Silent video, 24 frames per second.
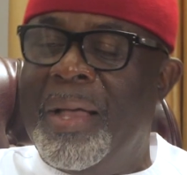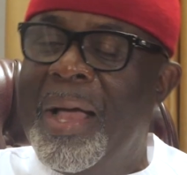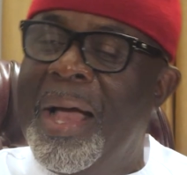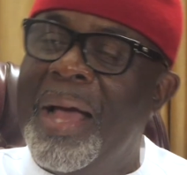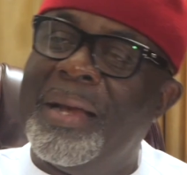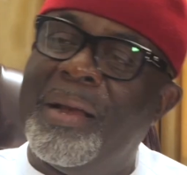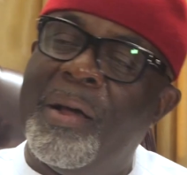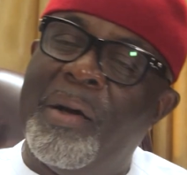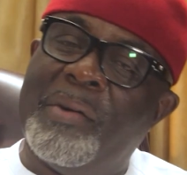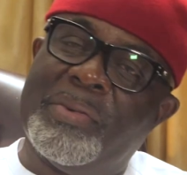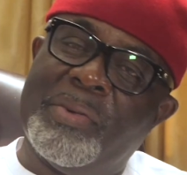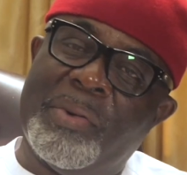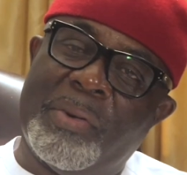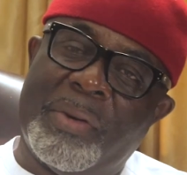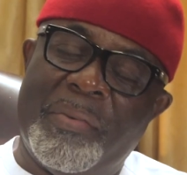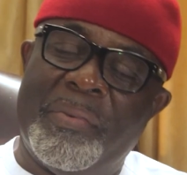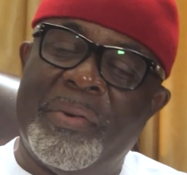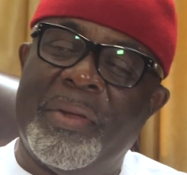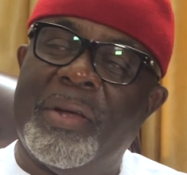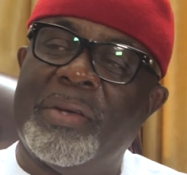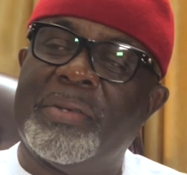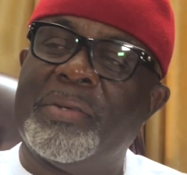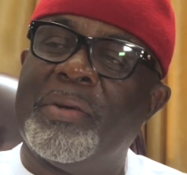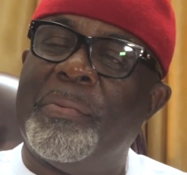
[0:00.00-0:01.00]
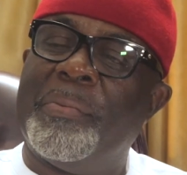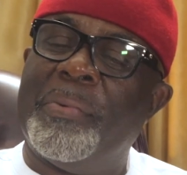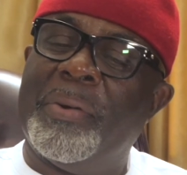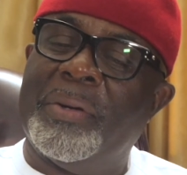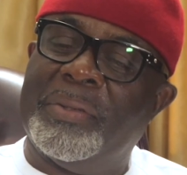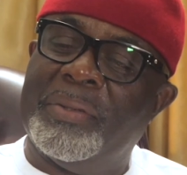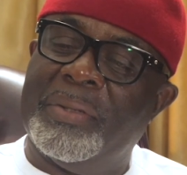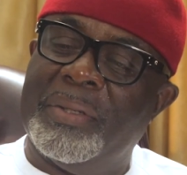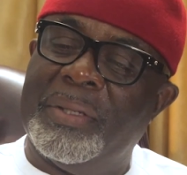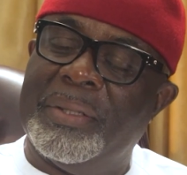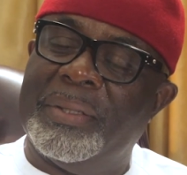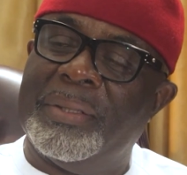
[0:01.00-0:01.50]
and also giving us
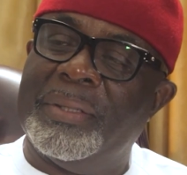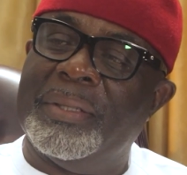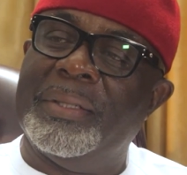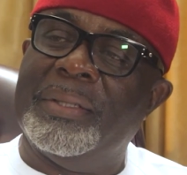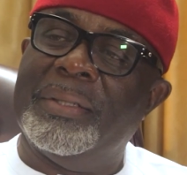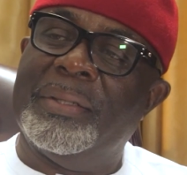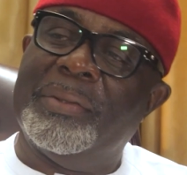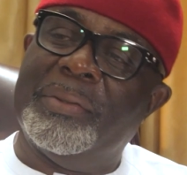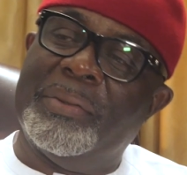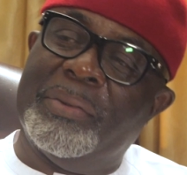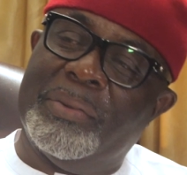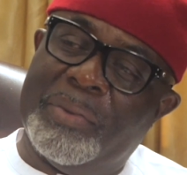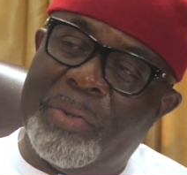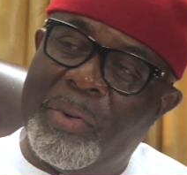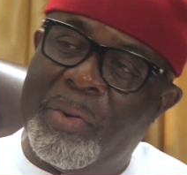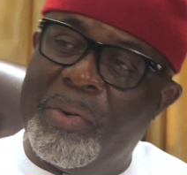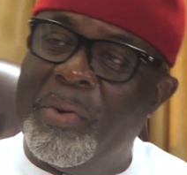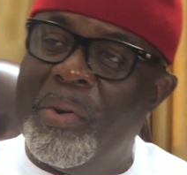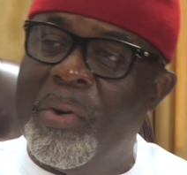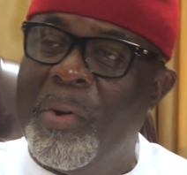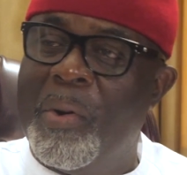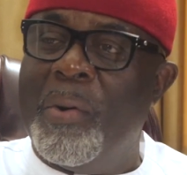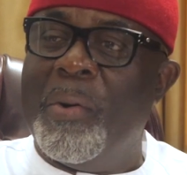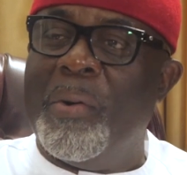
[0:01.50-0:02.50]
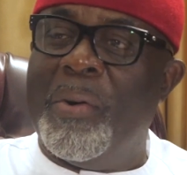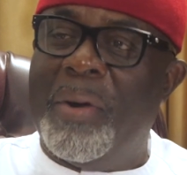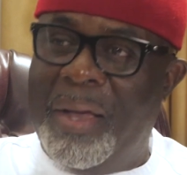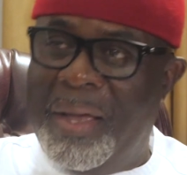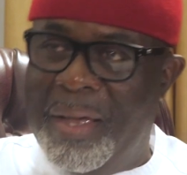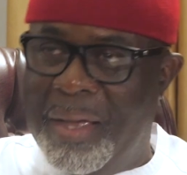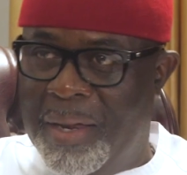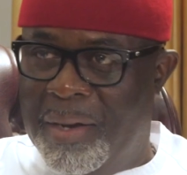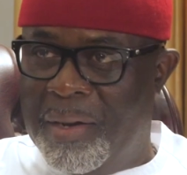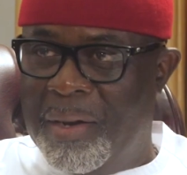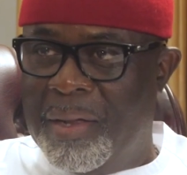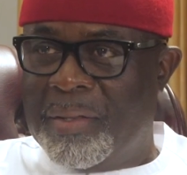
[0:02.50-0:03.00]
opportunity to know
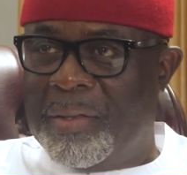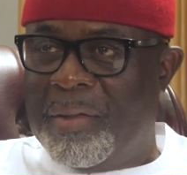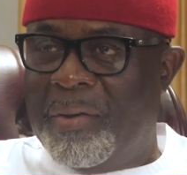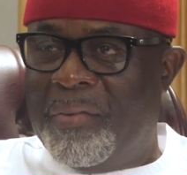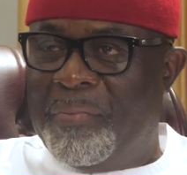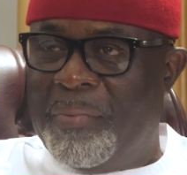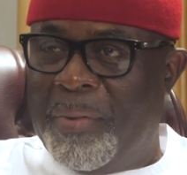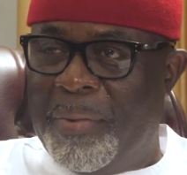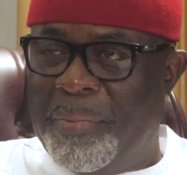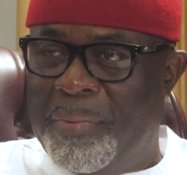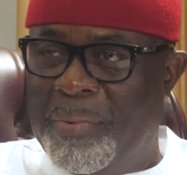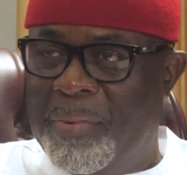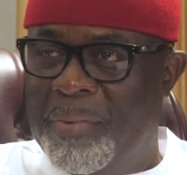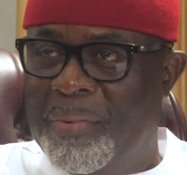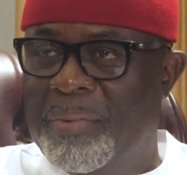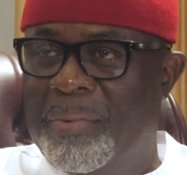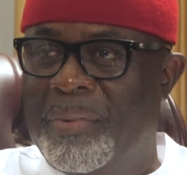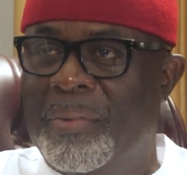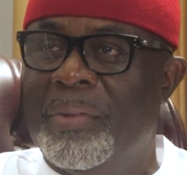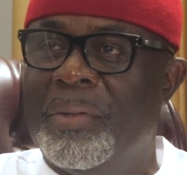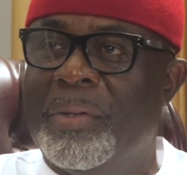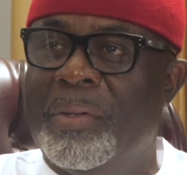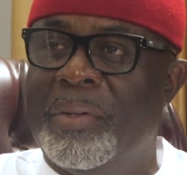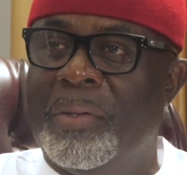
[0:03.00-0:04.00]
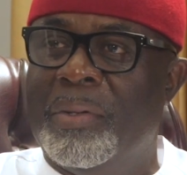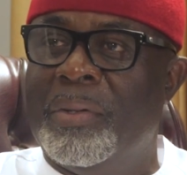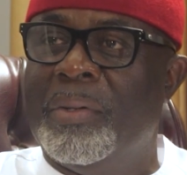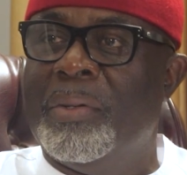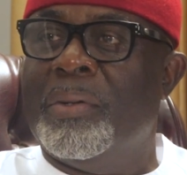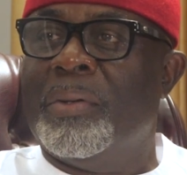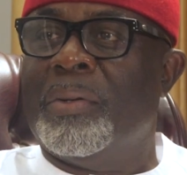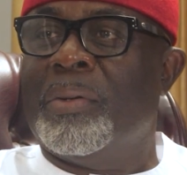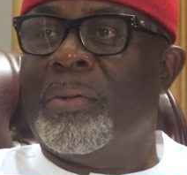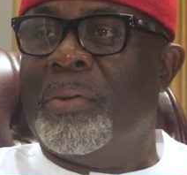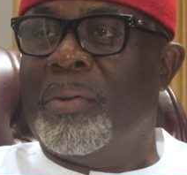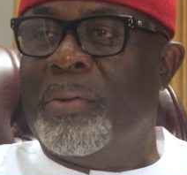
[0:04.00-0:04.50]
a lot of people
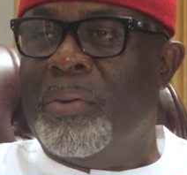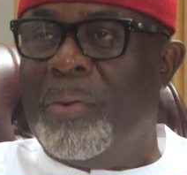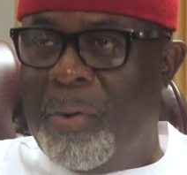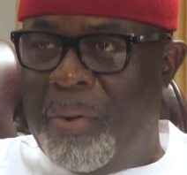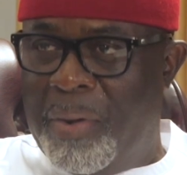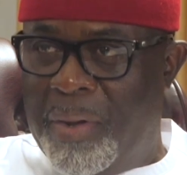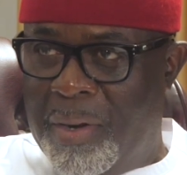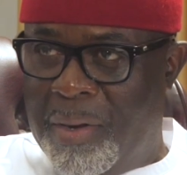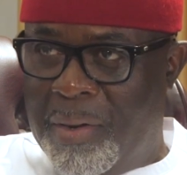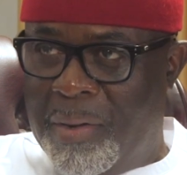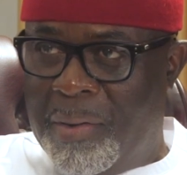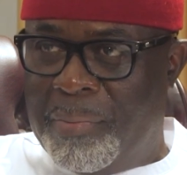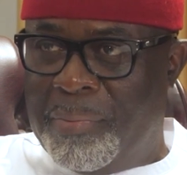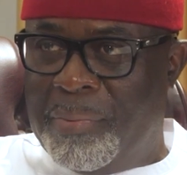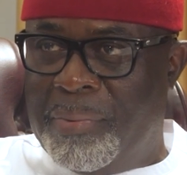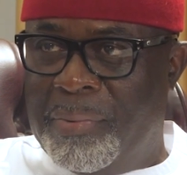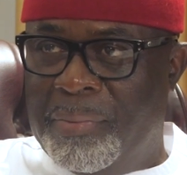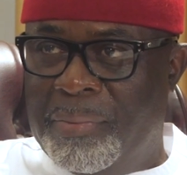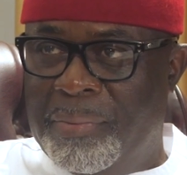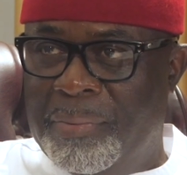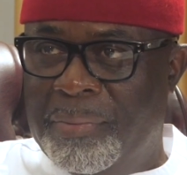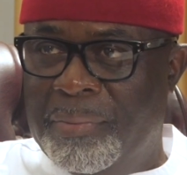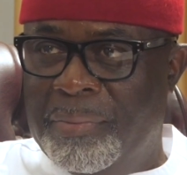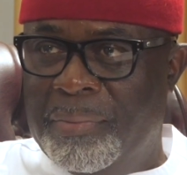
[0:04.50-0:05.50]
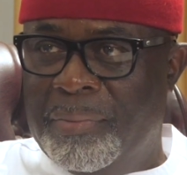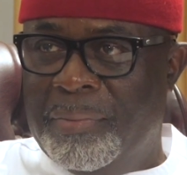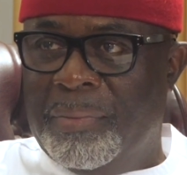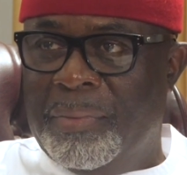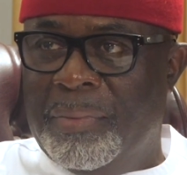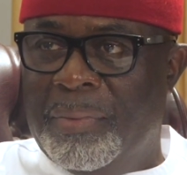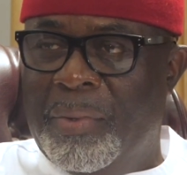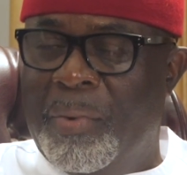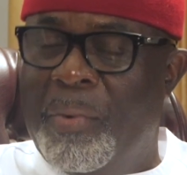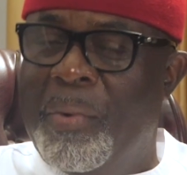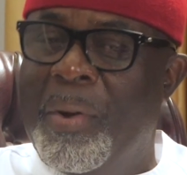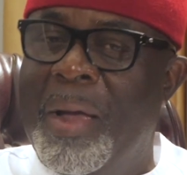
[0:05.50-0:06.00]
growing up.
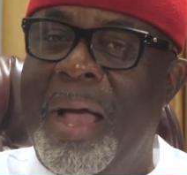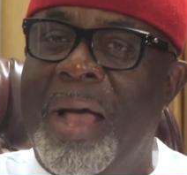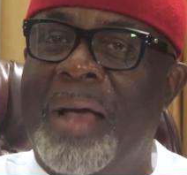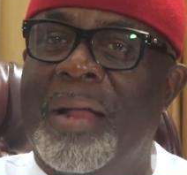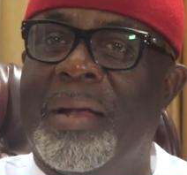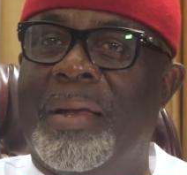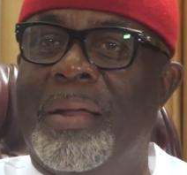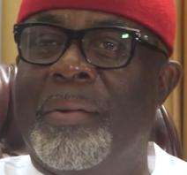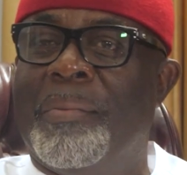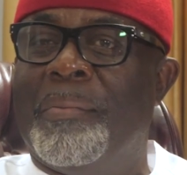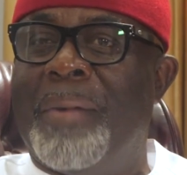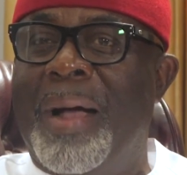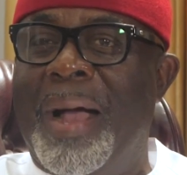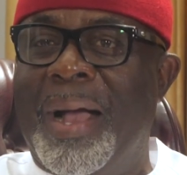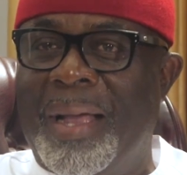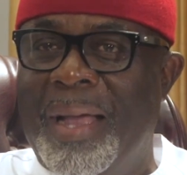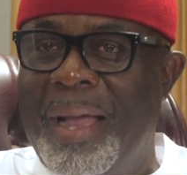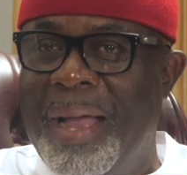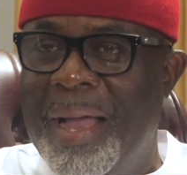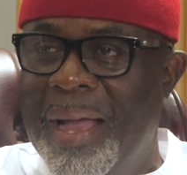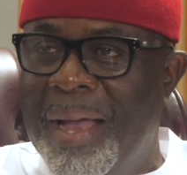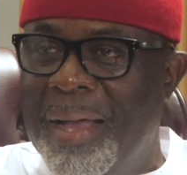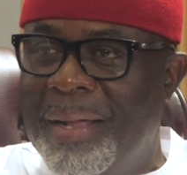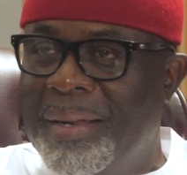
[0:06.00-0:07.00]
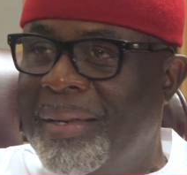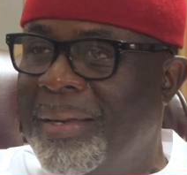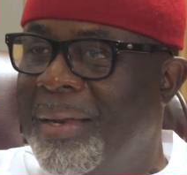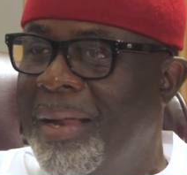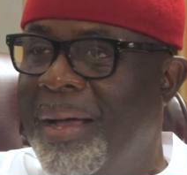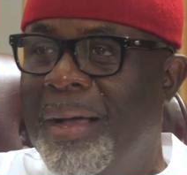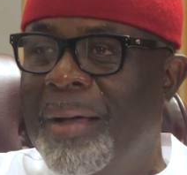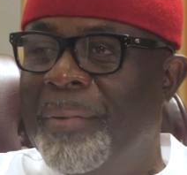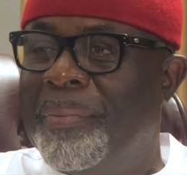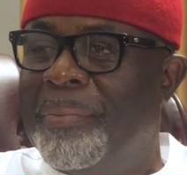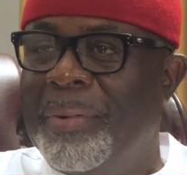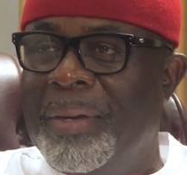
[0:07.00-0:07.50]
We had the market in
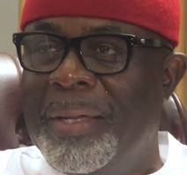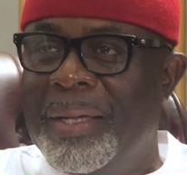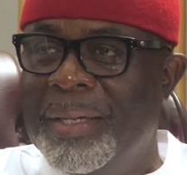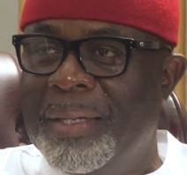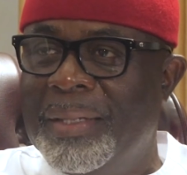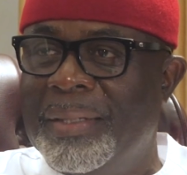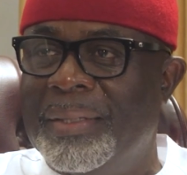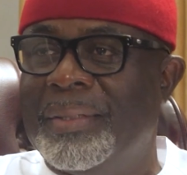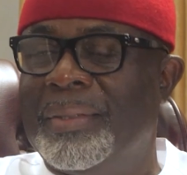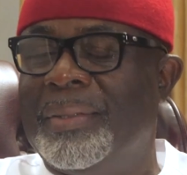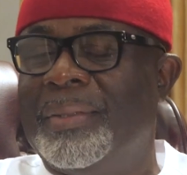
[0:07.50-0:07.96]
our place,